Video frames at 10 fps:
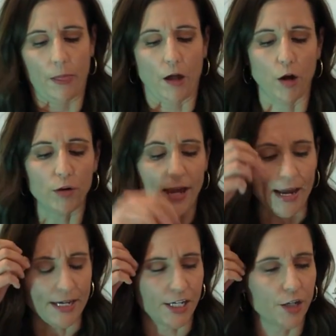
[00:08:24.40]
Okay,
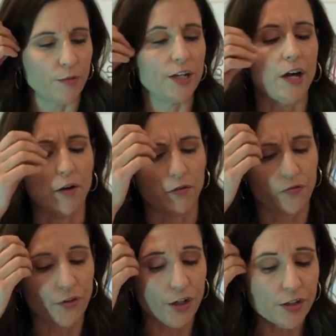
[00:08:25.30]
here we go.
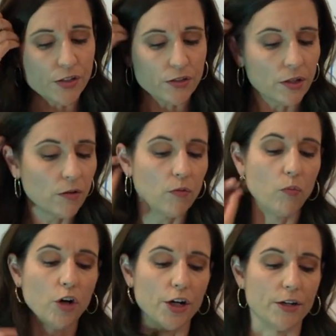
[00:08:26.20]
First
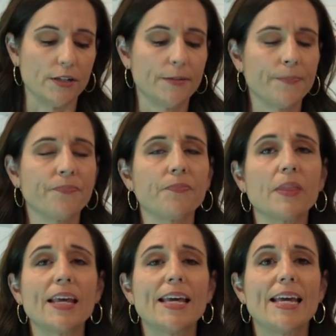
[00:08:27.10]
word
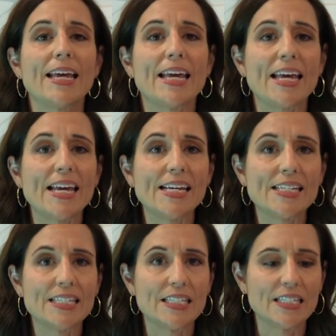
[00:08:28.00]

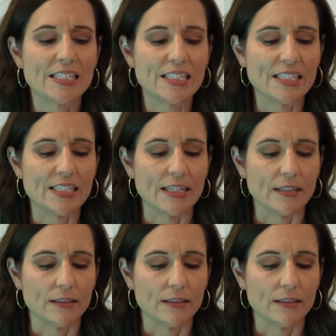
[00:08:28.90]
is.